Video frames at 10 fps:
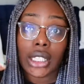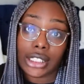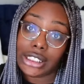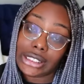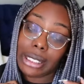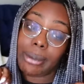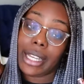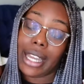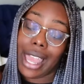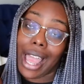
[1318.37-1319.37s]
Let's just keep
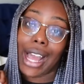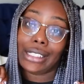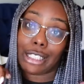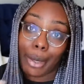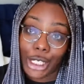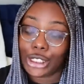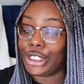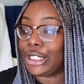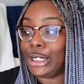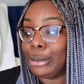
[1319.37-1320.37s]
it as a
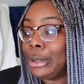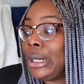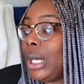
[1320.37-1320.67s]
partnership.